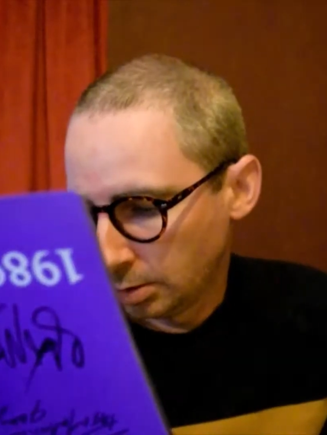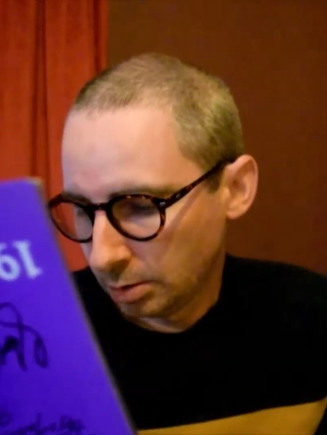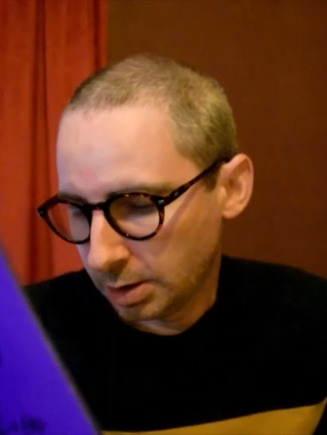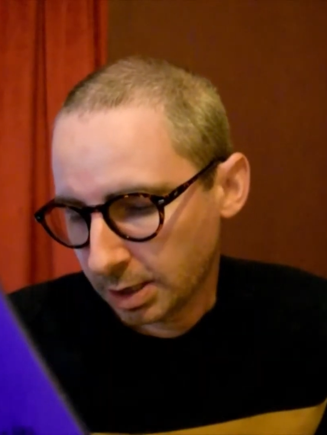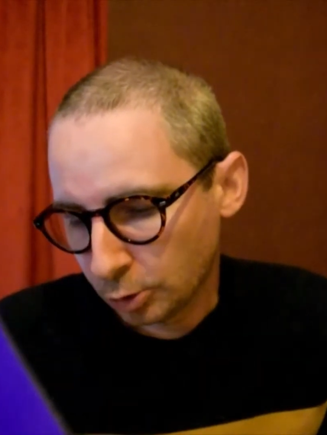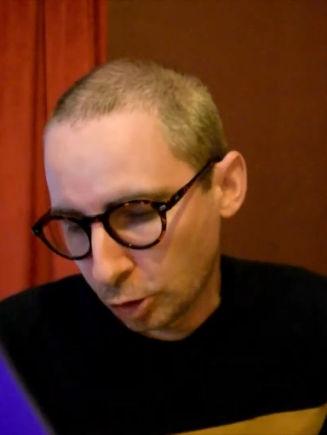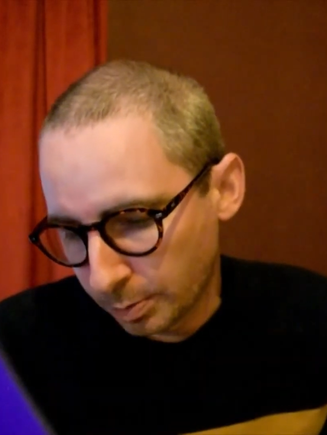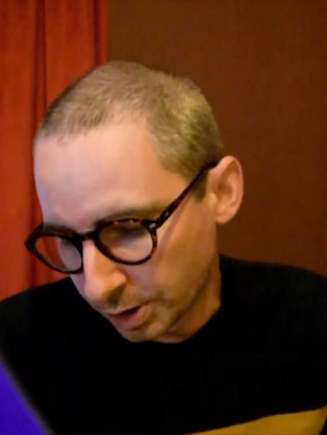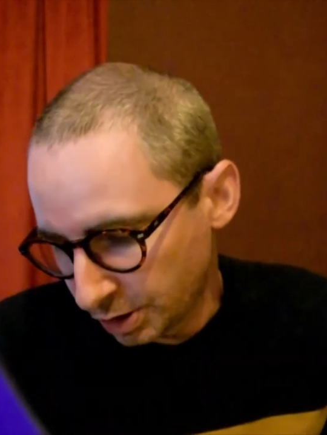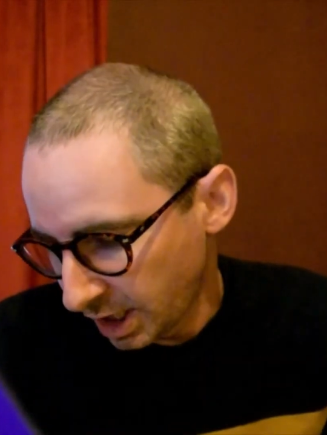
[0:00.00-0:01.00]
October
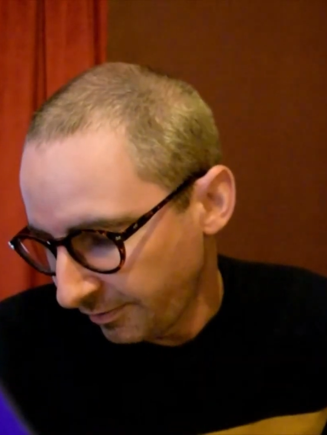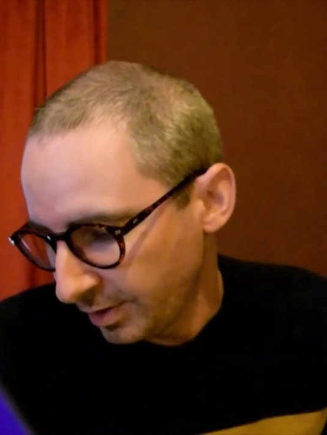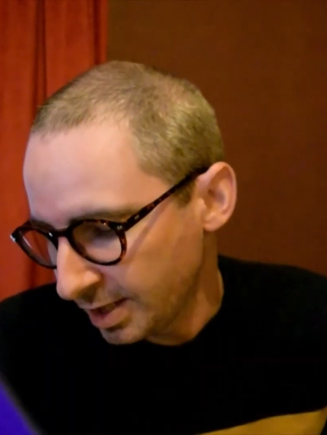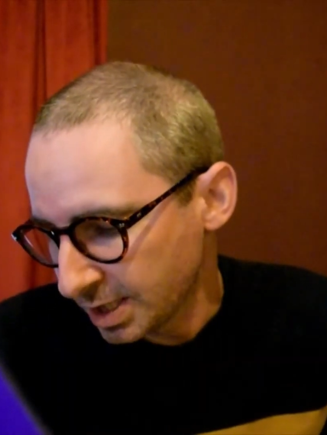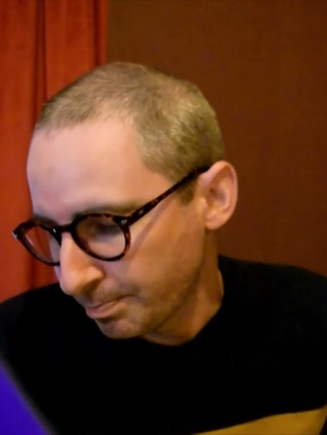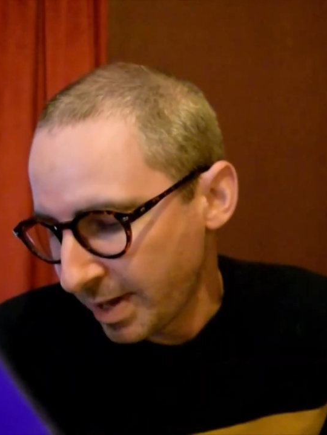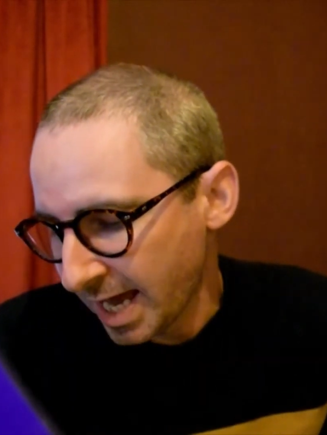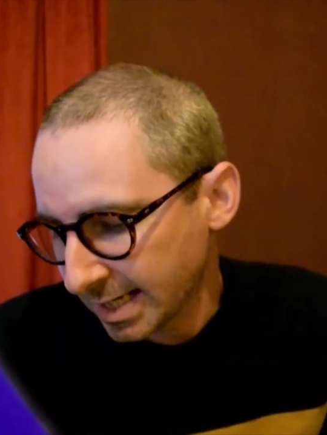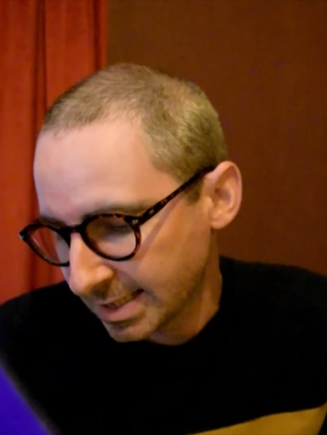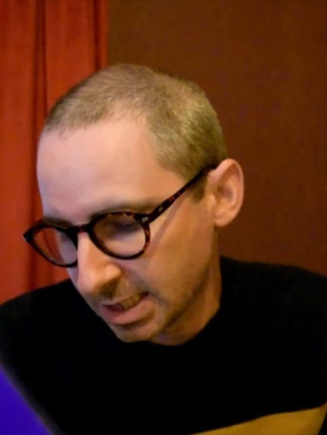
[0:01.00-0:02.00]
7th is
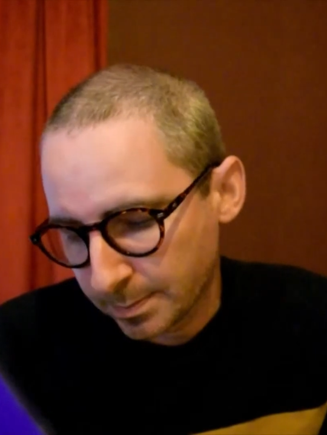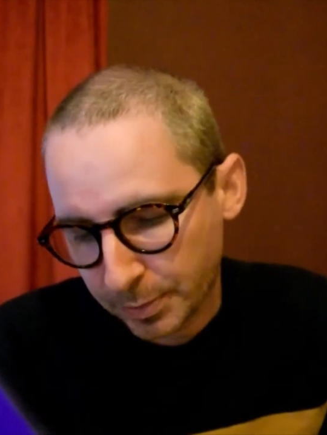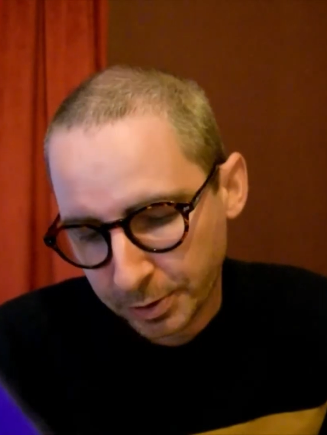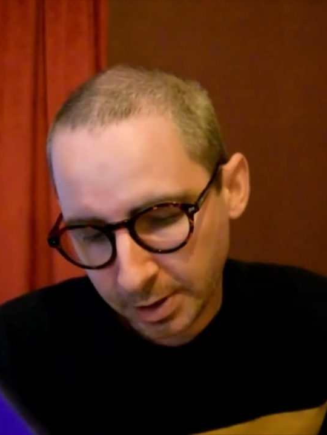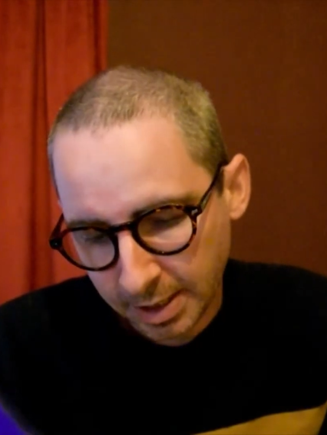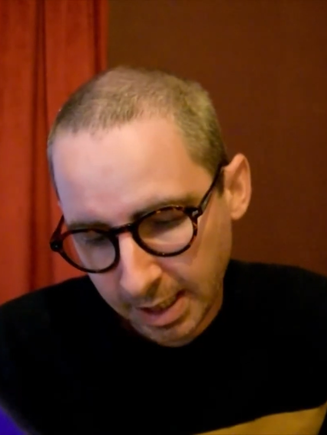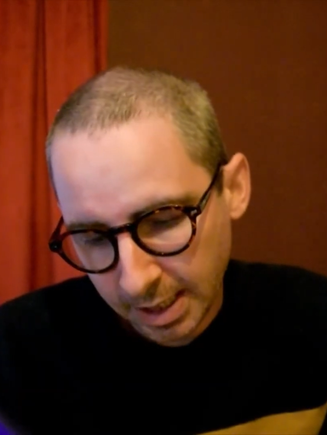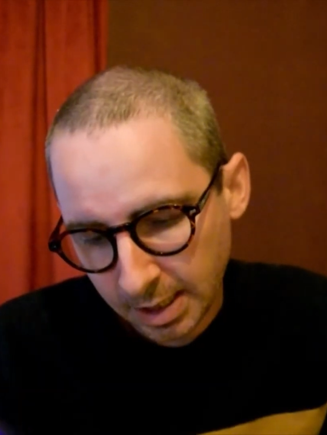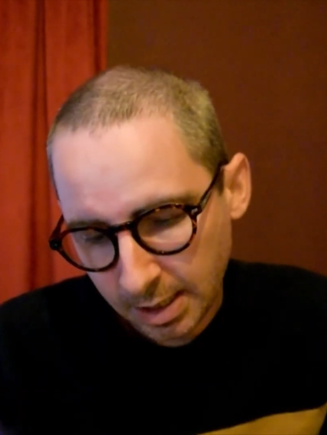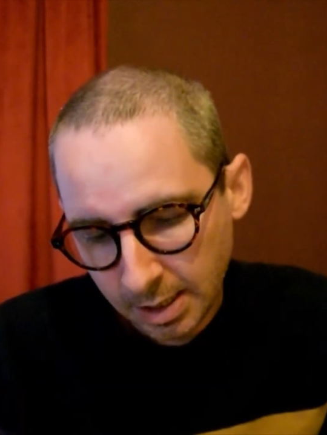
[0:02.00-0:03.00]
Max's birthday.